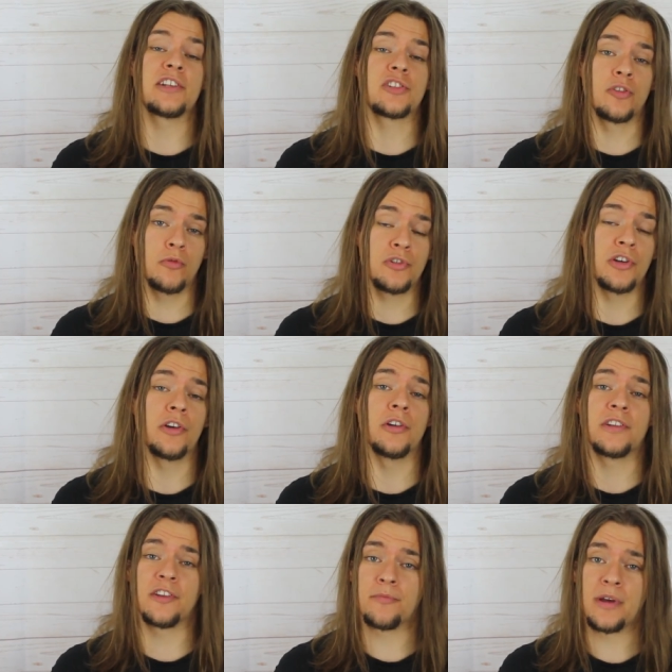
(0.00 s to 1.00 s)
it's an
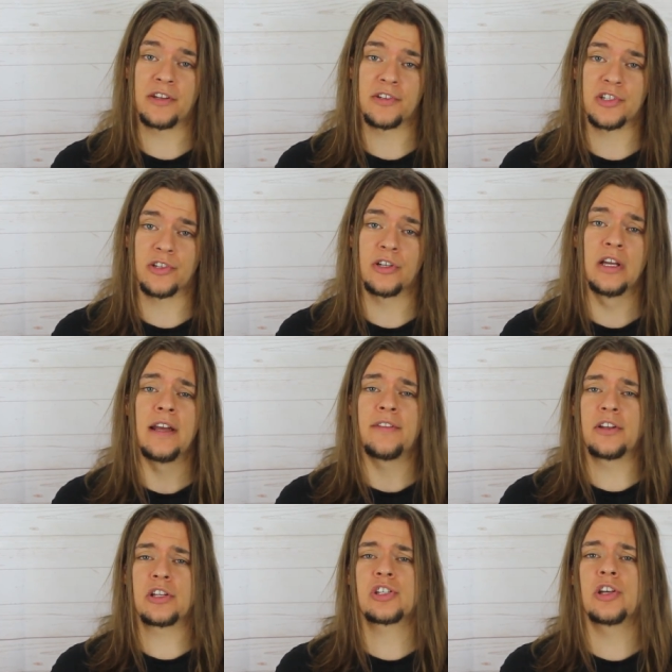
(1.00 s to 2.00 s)
alternative medicine
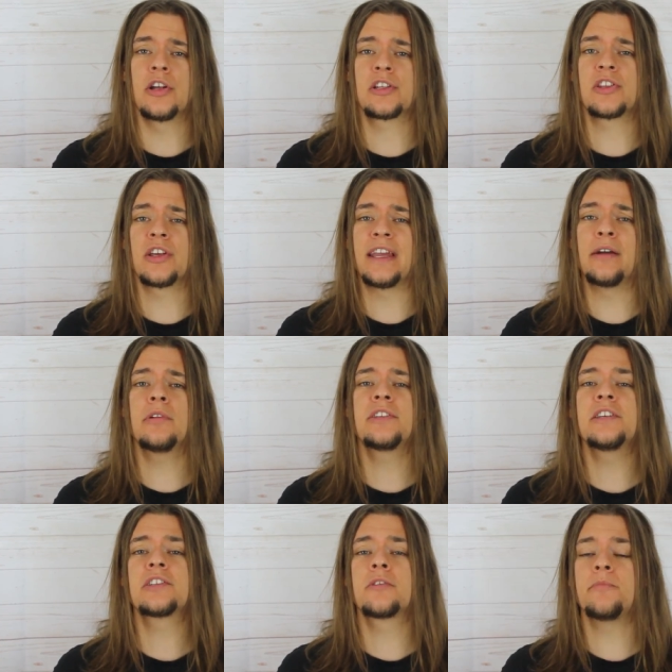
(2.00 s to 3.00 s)
that asserts that
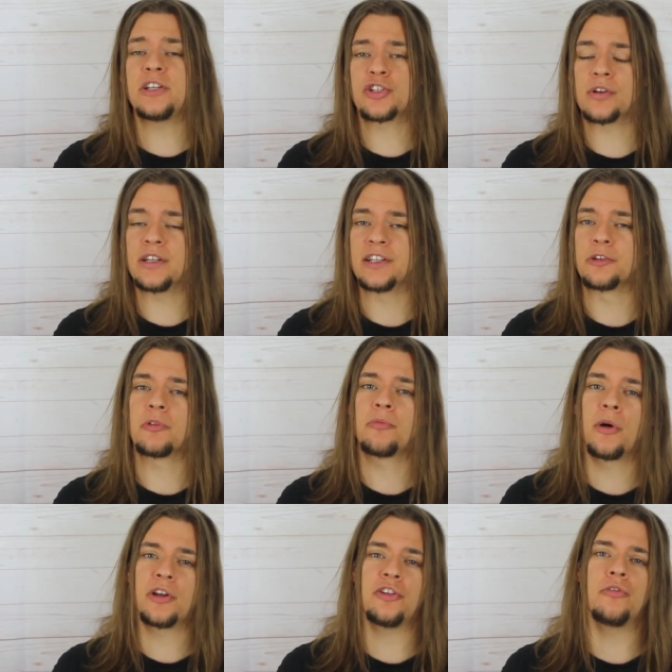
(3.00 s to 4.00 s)
illnesses can be treated with
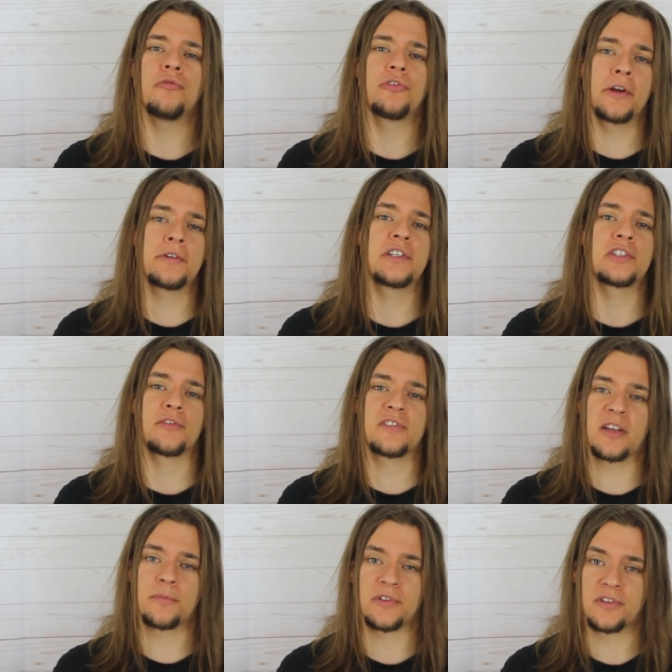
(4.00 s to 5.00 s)
minute doses of
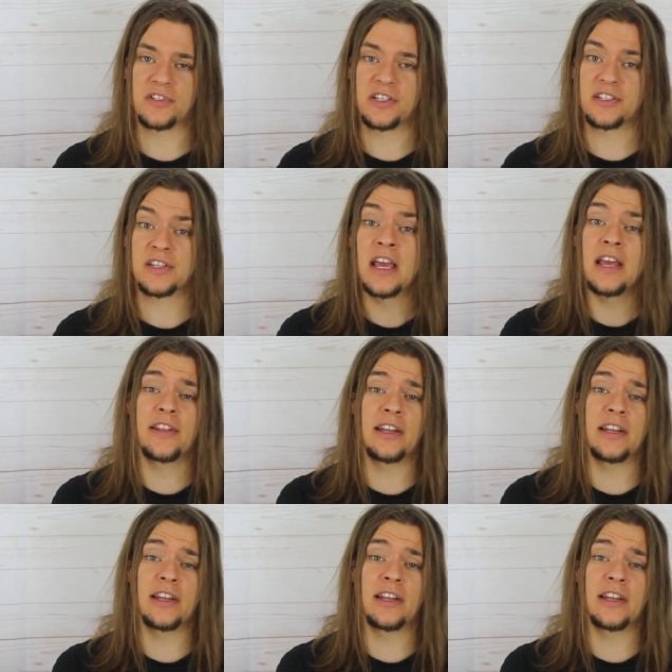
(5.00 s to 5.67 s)
substances